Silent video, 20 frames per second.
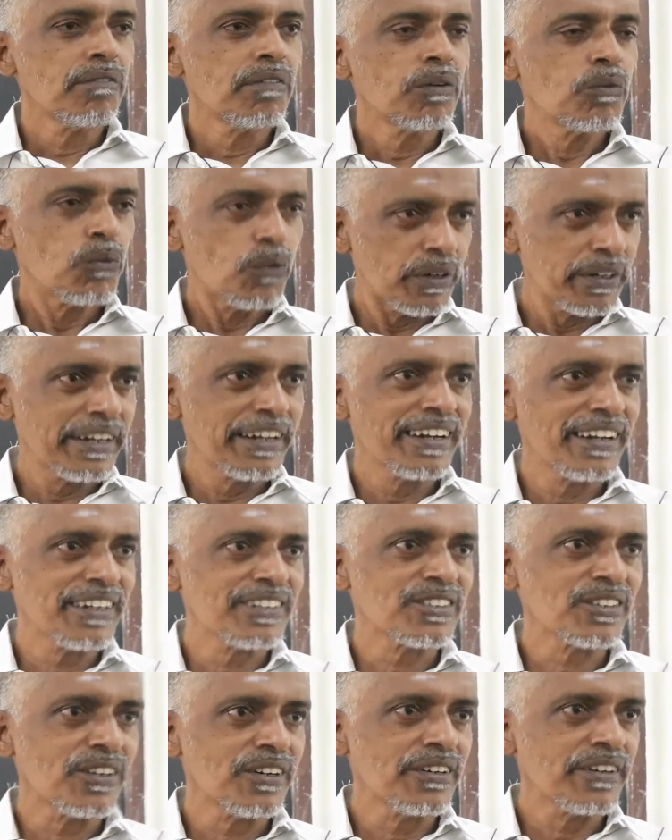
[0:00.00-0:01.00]
one
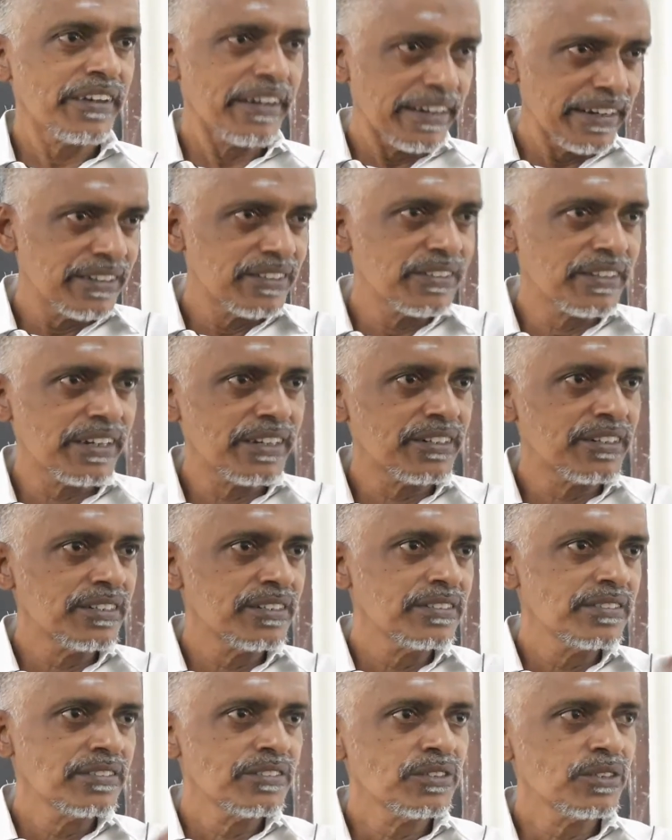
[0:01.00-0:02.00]
electron and
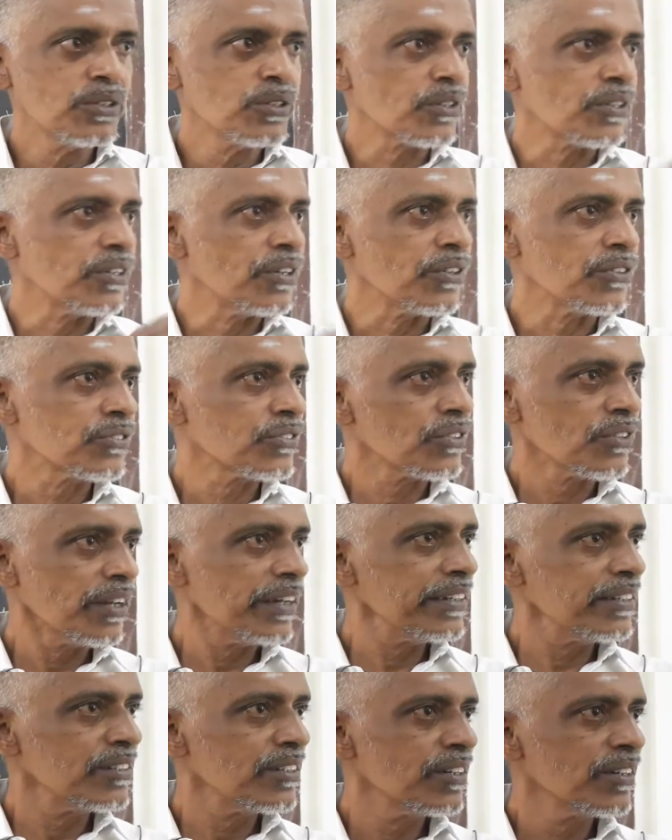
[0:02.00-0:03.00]
that nucleus,
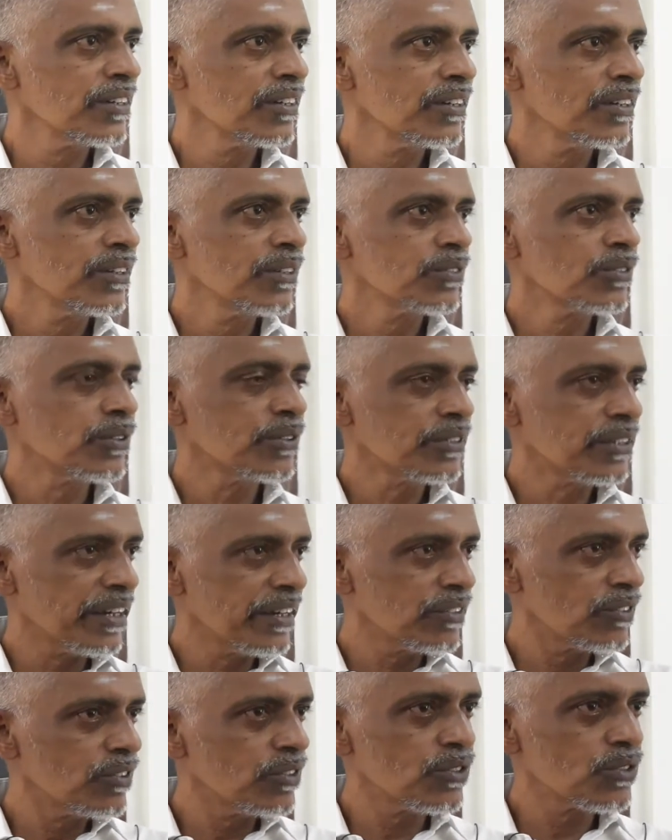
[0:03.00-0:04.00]
right? So
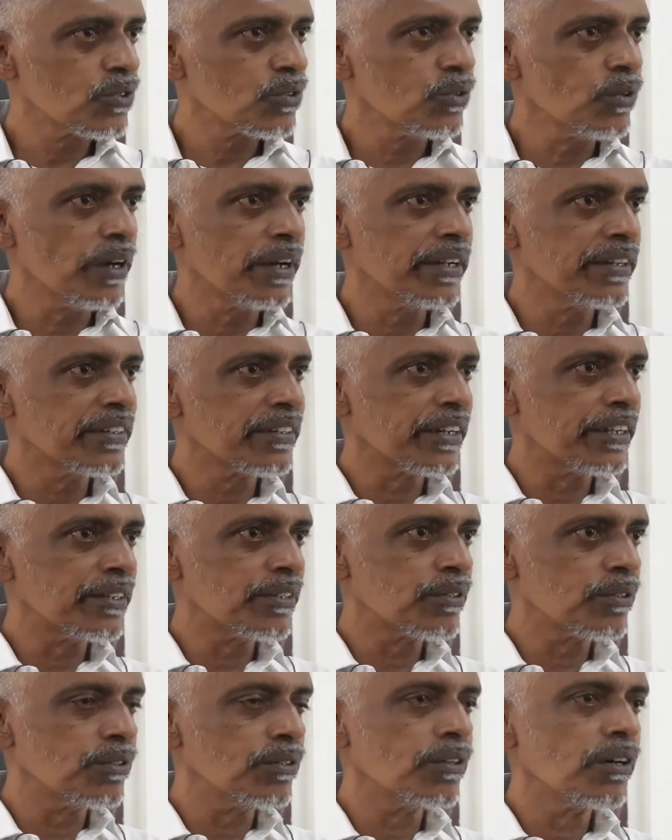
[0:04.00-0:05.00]
take these two and try
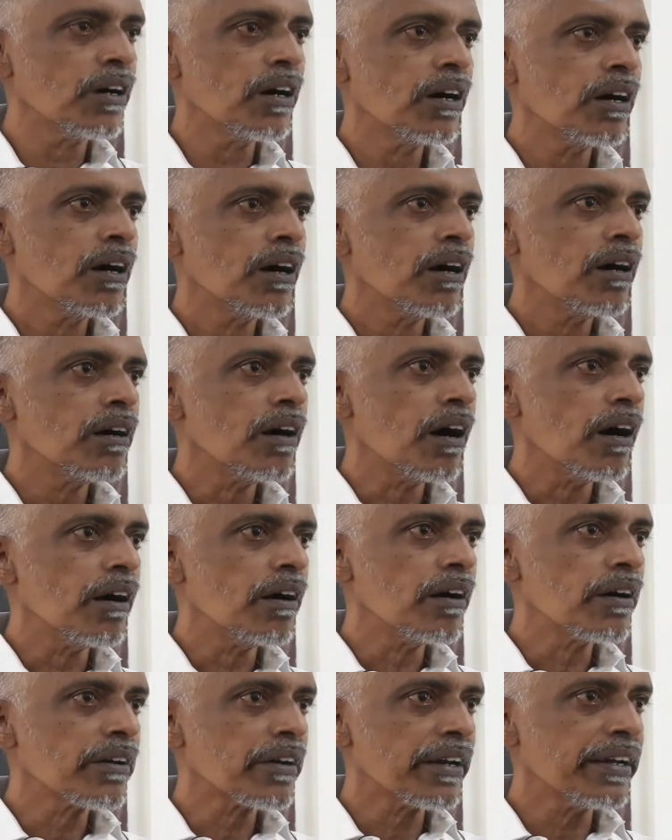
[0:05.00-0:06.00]
to
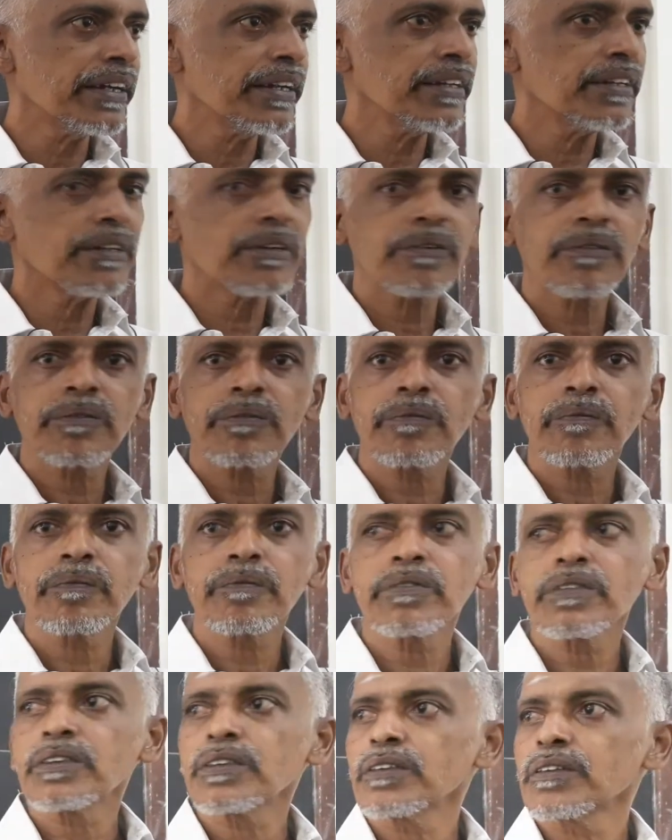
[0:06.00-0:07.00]
write
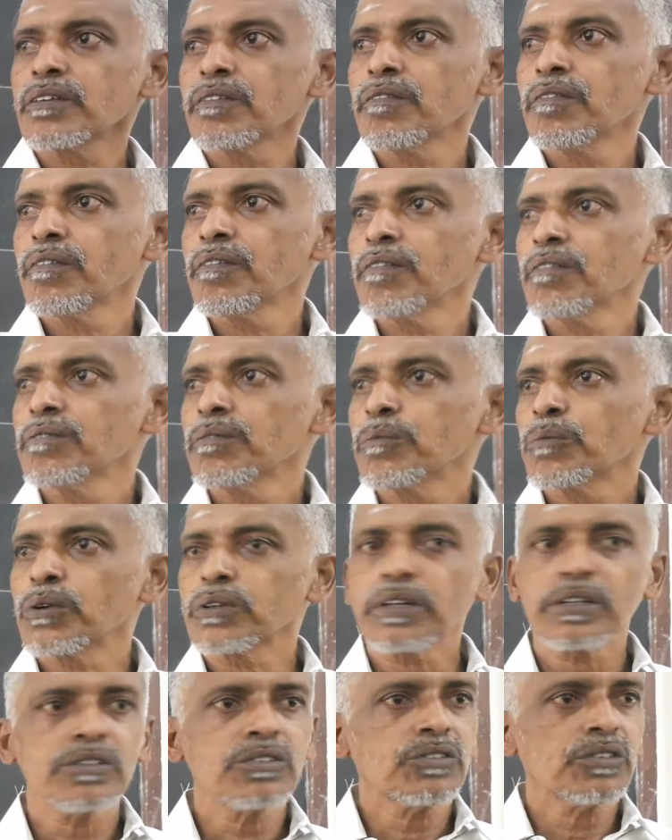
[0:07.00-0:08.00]

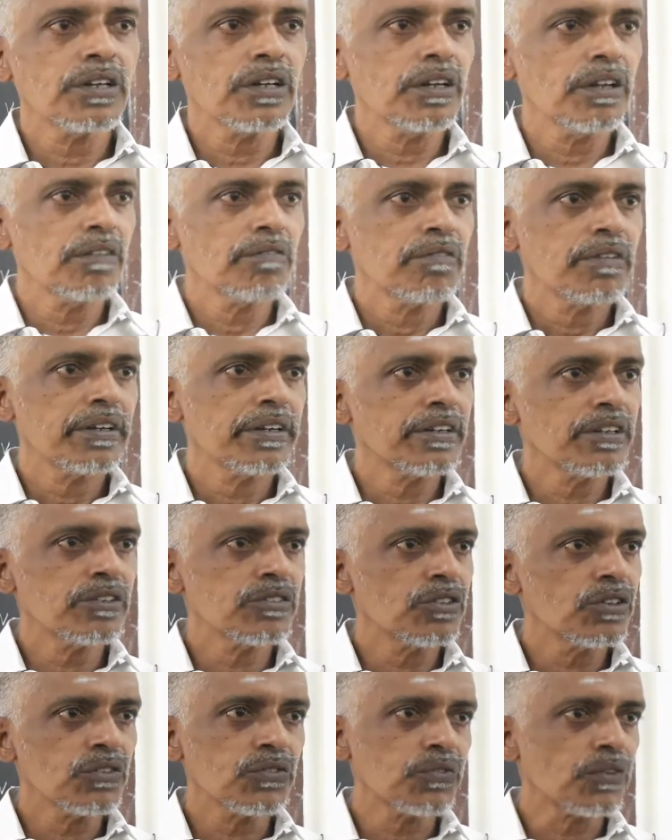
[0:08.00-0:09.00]
potential
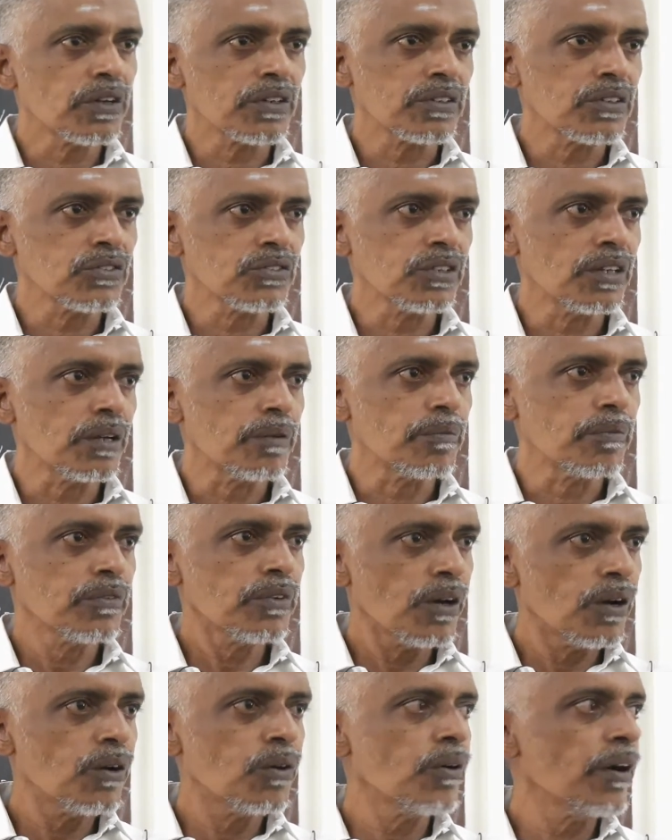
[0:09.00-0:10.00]
energies for the same.
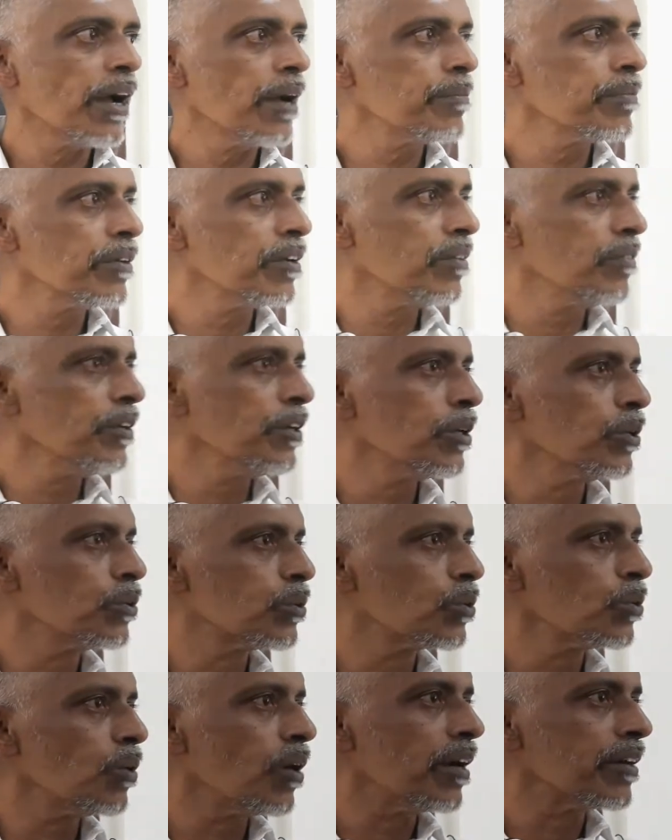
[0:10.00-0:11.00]
Now I am giving you
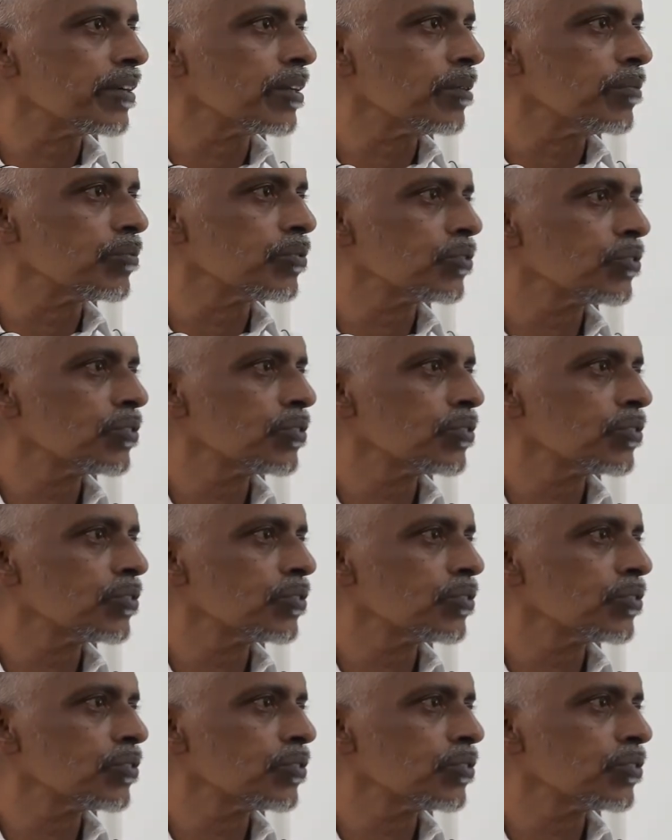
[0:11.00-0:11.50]
two atoms,